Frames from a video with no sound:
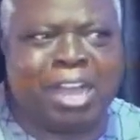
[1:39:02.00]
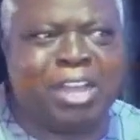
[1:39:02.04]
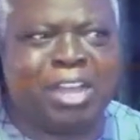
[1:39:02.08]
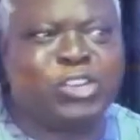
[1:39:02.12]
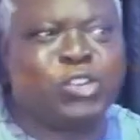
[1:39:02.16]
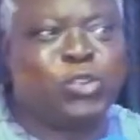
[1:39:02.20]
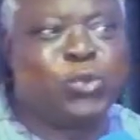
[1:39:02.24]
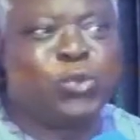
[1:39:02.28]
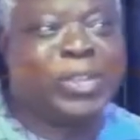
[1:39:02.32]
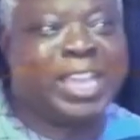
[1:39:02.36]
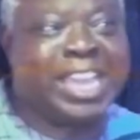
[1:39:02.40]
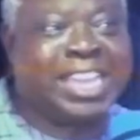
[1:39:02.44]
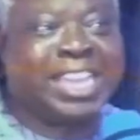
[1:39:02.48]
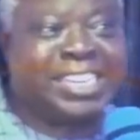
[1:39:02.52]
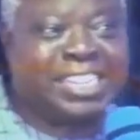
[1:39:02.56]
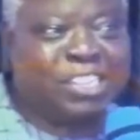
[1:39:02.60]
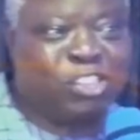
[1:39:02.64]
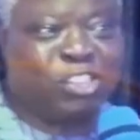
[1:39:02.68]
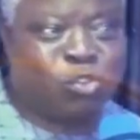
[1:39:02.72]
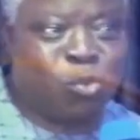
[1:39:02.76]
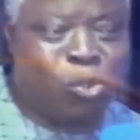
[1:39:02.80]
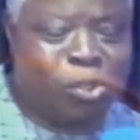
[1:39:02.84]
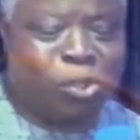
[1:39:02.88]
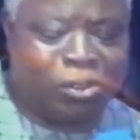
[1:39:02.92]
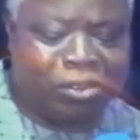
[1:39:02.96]
how do you get
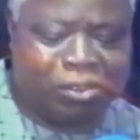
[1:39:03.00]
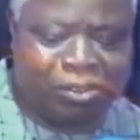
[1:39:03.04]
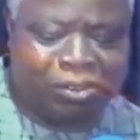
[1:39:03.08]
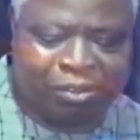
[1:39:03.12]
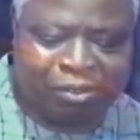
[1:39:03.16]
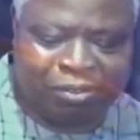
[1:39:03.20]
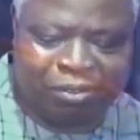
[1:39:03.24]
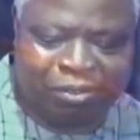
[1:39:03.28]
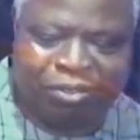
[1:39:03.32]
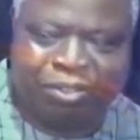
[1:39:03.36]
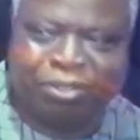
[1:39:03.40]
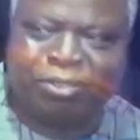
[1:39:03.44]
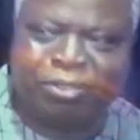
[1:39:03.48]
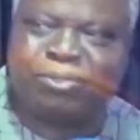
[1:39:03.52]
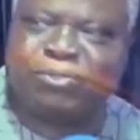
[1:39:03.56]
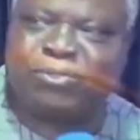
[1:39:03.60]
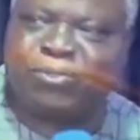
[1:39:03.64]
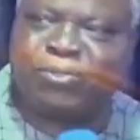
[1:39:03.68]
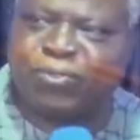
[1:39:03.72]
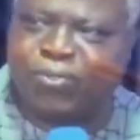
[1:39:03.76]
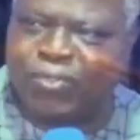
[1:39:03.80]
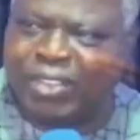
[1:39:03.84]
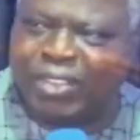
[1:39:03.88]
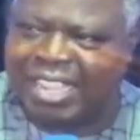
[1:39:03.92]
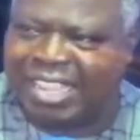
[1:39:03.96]
this one?
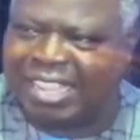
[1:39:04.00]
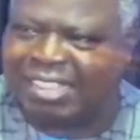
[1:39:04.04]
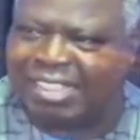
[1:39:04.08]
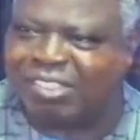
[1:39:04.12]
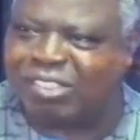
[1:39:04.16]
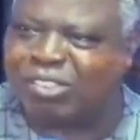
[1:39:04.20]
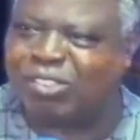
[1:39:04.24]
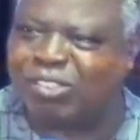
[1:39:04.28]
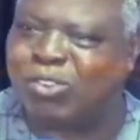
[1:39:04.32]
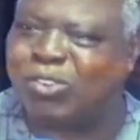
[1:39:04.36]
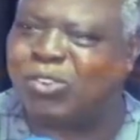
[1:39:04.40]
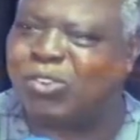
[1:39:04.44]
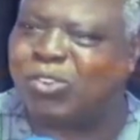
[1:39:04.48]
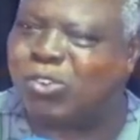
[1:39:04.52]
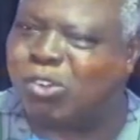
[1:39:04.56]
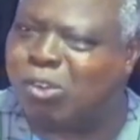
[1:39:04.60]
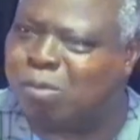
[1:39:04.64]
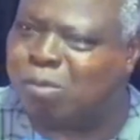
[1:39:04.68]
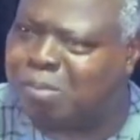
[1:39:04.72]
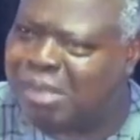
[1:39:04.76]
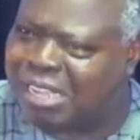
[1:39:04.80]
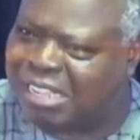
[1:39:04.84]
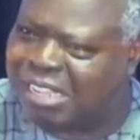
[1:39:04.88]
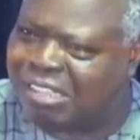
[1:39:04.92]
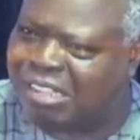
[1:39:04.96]
Faith
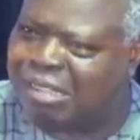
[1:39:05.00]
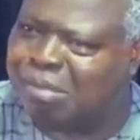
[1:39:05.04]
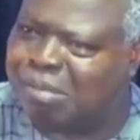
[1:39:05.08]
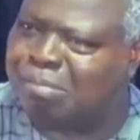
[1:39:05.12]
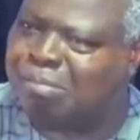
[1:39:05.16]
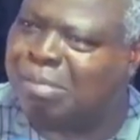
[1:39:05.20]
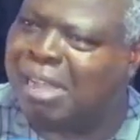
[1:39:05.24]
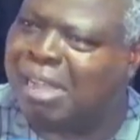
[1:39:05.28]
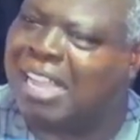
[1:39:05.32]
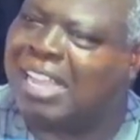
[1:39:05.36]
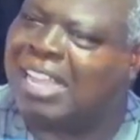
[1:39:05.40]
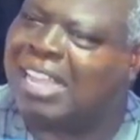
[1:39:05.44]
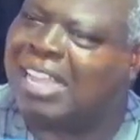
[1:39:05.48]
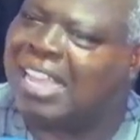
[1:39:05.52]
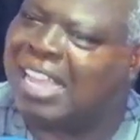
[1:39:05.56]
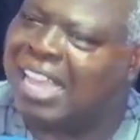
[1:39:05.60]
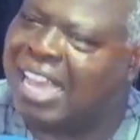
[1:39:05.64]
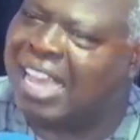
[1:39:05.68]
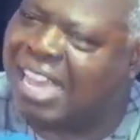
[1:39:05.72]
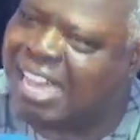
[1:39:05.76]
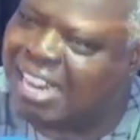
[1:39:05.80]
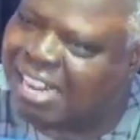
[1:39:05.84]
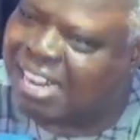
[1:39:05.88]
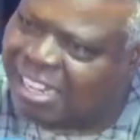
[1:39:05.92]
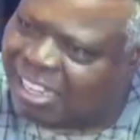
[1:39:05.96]
cometh by
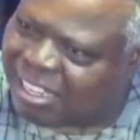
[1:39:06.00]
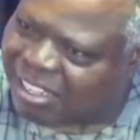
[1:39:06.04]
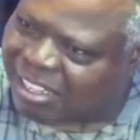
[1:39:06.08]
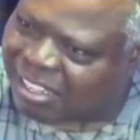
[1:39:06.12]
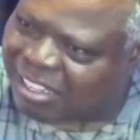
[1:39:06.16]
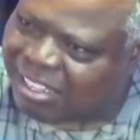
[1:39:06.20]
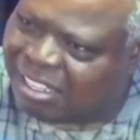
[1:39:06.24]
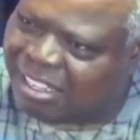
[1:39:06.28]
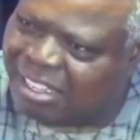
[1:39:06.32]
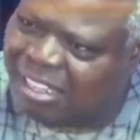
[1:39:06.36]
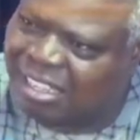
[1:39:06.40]
hearing.